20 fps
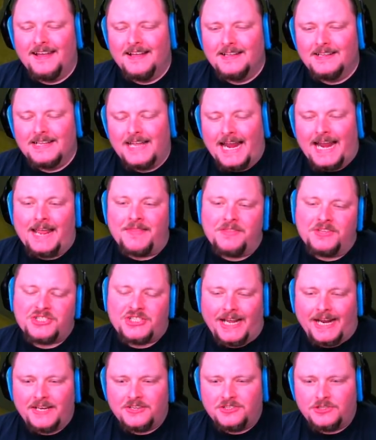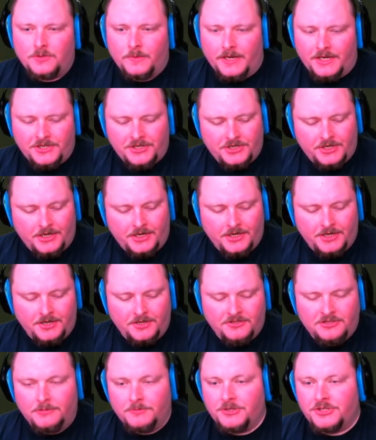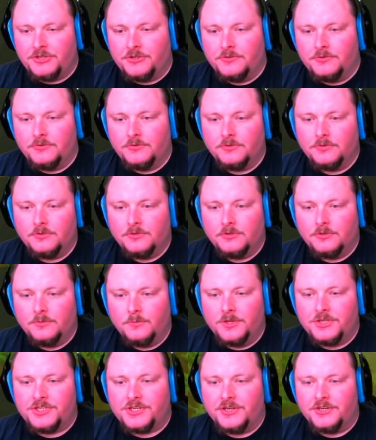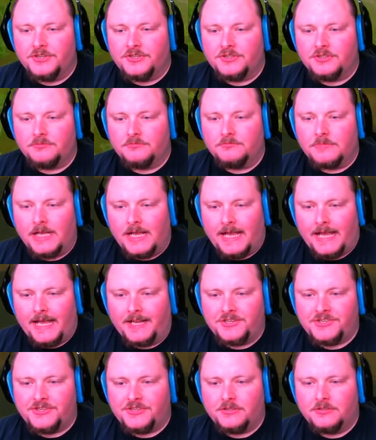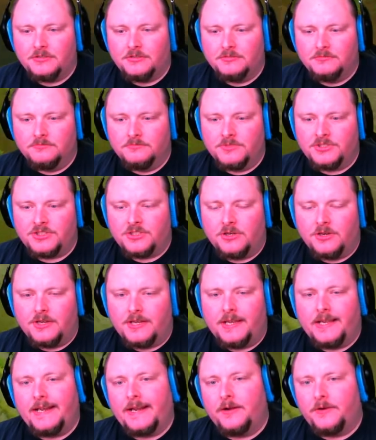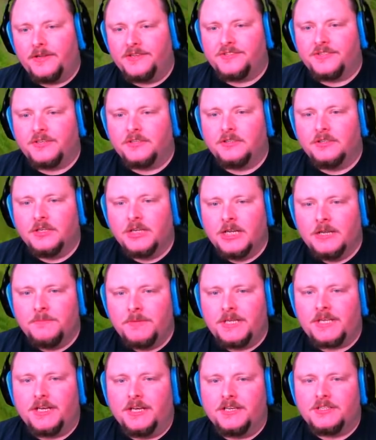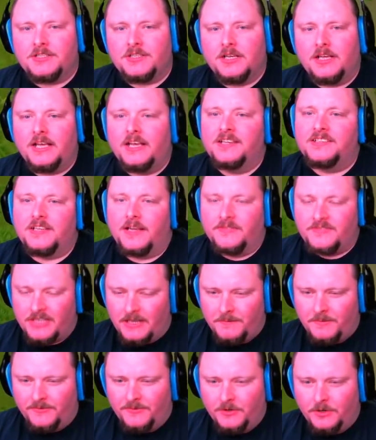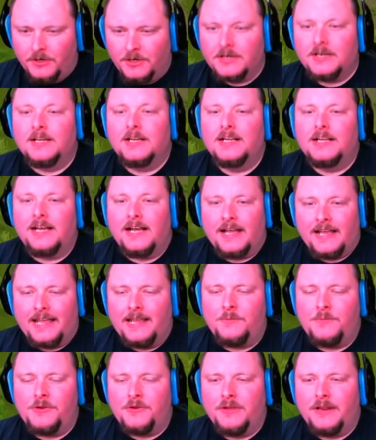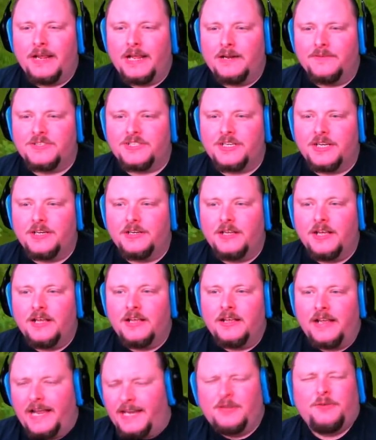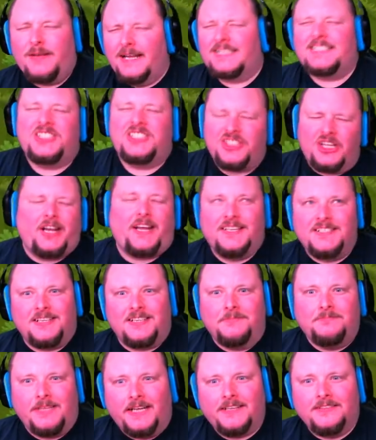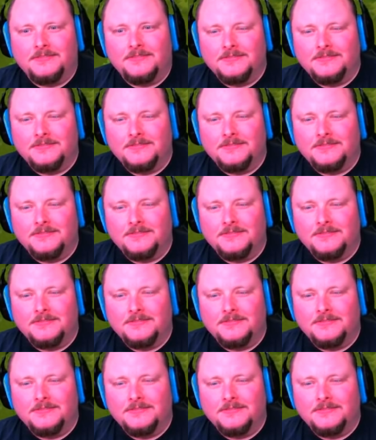And the second switch is number 2, which is a hatch, so you can get out easier. Because, as I've said before, I hate when you get out of a seat and you get stuck in something.